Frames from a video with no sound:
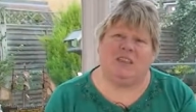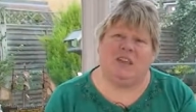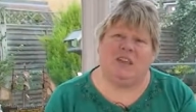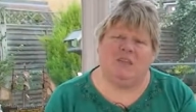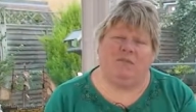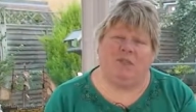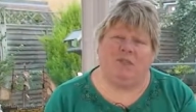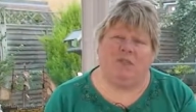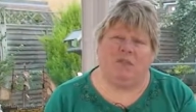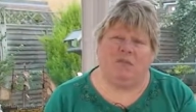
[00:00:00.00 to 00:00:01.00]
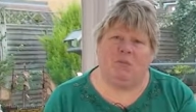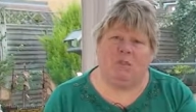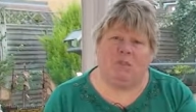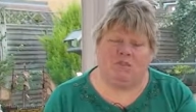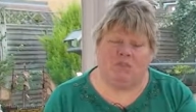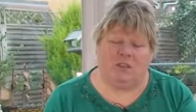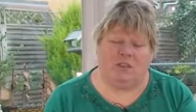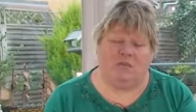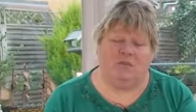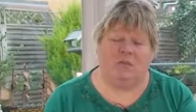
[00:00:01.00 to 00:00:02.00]
in food. They're always
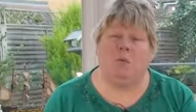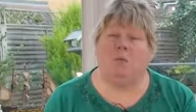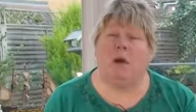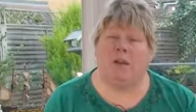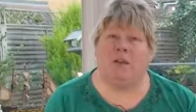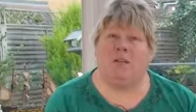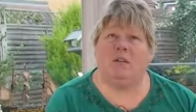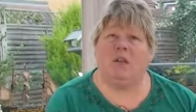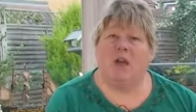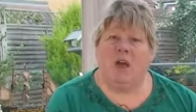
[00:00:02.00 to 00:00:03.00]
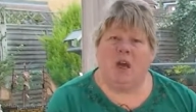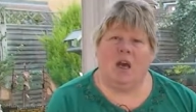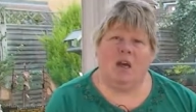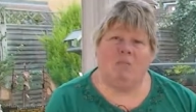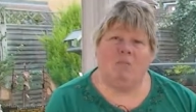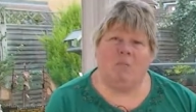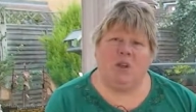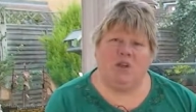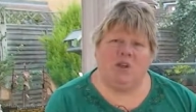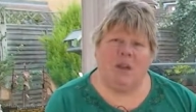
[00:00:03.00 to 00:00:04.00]
interested in food. Well, mine are.
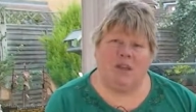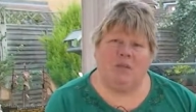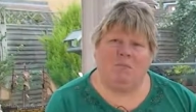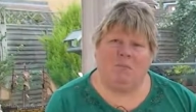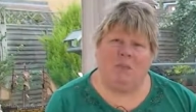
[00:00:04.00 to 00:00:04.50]
We train them